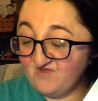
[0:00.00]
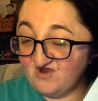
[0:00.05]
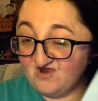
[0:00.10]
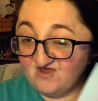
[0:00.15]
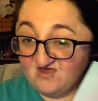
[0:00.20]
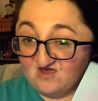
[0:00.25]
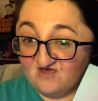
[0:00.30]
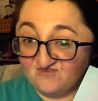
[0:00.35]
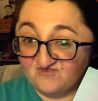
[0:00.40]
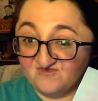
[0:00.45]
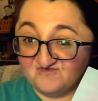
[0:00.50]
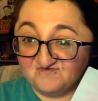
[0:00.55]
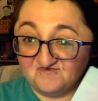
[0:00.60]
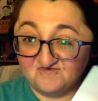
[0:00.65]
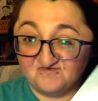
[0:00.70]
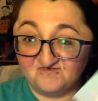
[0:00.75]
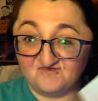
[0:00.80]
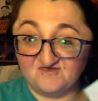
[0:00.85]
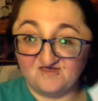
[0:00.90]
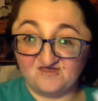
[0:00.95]
and I got this
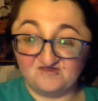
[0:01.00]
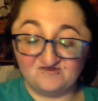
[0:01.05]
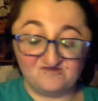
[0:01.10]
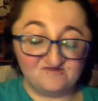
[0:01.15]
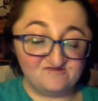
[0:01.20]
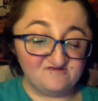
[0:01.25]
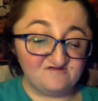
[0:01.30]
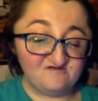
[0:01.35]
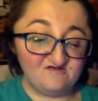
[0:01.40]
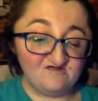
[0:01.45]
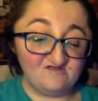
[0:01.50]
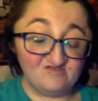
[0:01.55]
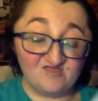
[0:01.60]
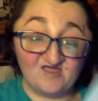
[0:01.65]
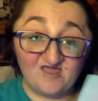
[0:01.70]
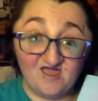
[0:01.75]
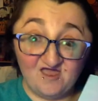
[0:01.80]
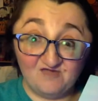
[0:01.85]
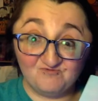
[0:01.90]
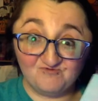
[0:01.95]
at the end,
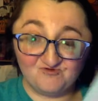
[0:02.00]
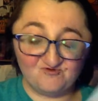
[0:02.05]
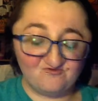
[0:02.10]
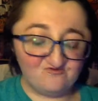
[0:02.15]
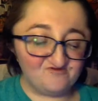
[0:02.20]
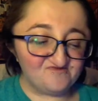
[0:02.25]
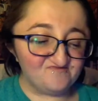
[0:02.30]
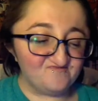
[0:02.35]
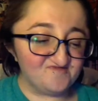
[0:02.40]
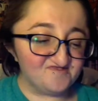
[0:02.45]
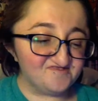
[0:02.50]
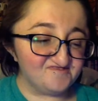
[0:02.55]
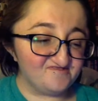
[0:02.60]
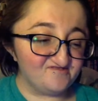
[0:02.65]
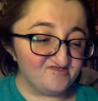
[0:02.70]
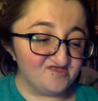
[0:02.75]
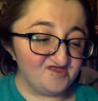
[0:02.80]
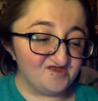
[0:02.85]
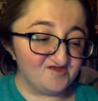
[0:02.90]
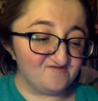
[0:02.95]
like after Christmas,
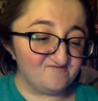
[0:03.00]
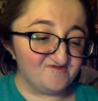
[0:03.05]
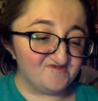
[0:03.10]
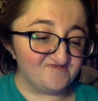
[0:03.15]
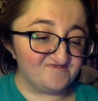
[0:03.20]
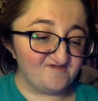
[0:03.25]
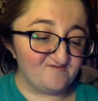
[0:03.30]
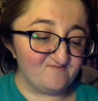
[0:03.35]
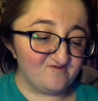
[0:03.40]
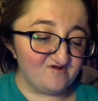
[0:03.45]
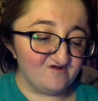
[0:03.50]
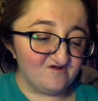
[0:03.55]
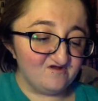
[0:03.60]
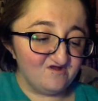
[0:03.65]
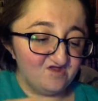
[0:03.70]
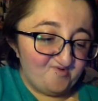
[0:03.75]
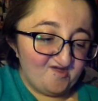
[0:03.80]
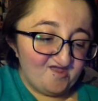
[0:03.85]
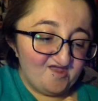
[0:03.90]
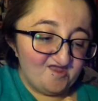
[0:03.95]
the end of
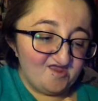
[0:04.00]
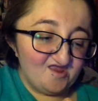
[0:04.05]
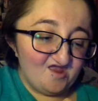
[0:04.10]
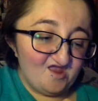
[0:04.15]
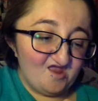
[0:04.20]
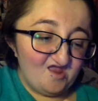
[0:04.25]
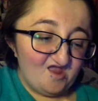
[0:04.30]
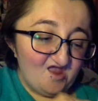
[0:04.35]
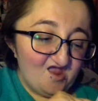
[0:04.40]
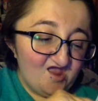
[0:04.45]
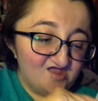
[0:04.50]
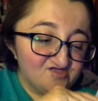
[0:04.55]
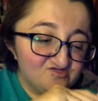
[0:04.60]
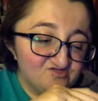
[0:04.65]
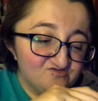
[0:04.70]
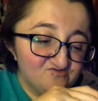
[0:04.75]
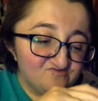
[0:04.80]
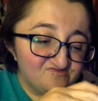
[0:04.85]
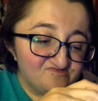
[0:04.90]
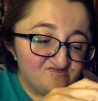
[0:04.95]
December. But I
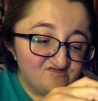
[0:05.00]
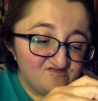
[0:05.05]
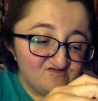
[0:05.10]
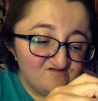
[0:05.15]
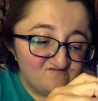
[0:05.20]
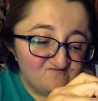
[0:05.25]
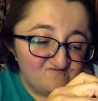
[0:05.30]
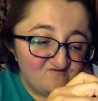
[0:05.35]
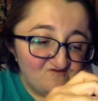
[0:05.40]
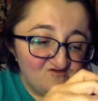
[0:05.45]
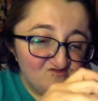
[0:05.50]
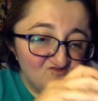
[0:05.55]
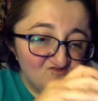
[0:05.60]
used it for a